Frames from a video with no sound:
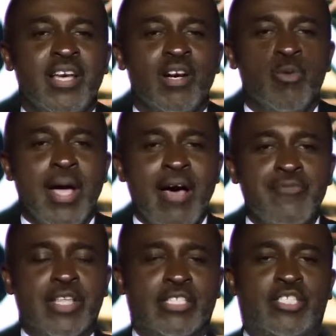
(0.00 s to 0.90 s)
We have
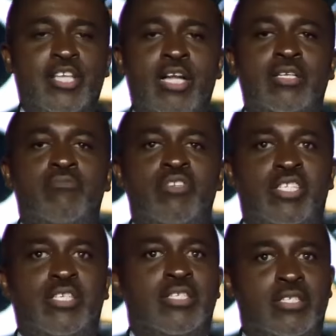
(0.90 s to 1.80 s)
the Sun, which
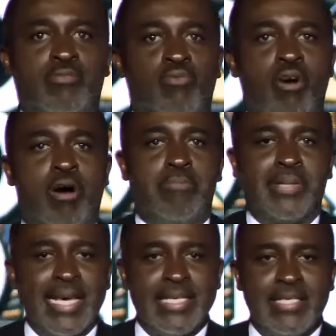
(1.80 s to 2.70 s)
is, wow,
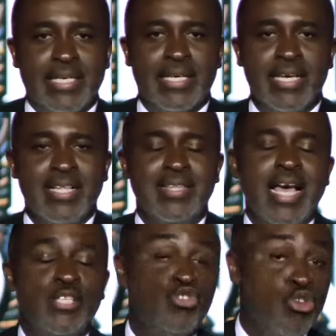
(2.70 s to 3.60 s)
blazing.
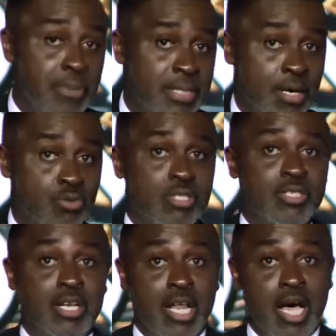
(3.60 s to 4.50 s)
Then Jupiter, which is a
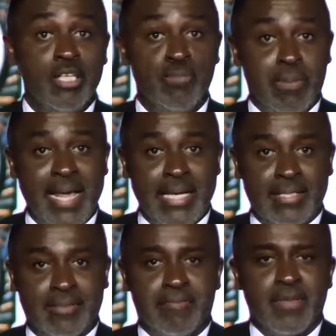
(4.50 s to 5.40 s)
large planet.
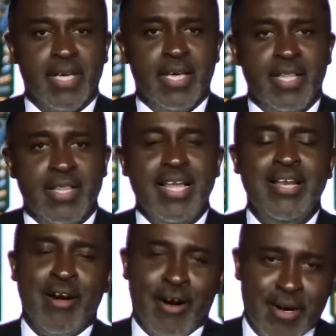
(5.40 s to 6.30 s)
Then
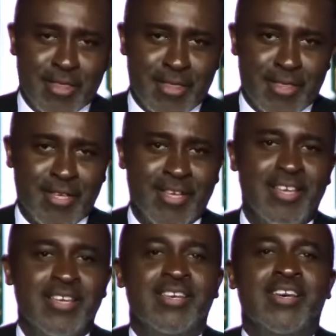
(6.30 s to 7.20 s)
Earth,
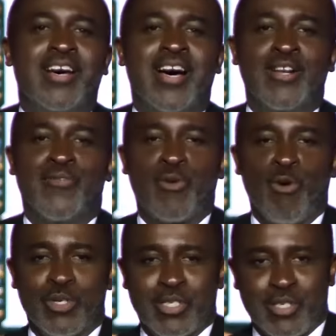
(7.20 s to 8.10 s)
and of
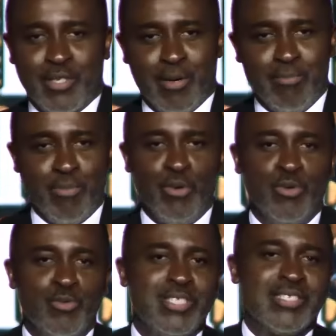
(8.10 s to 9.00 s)
course the Moon,
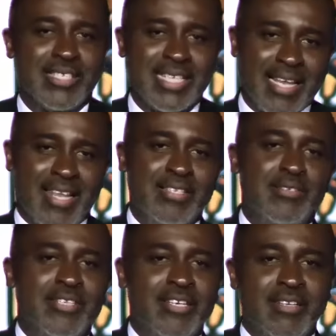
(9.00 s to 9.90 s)
which is a satellite to
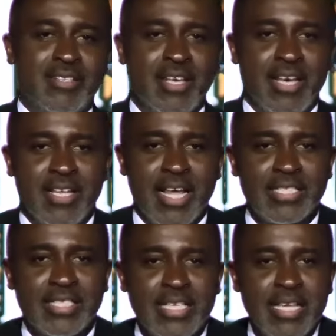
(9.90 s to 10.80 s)
the Earth. That's
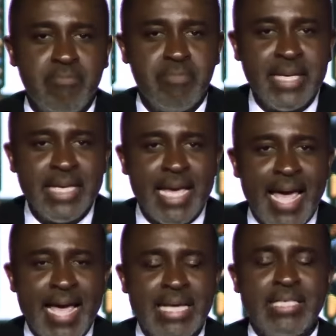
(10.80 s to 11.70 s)

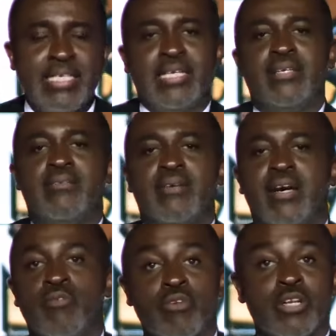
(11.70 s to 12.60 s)
C-B-A-D. Now,
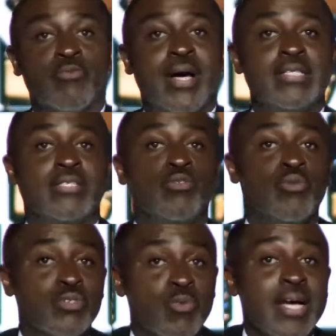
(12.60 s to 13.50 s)
who got it right and who
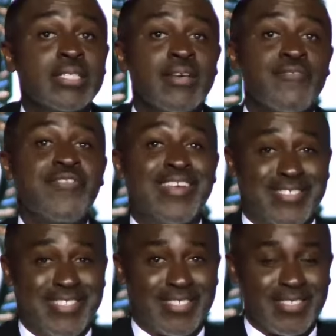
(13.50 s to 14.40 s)
was right fastest?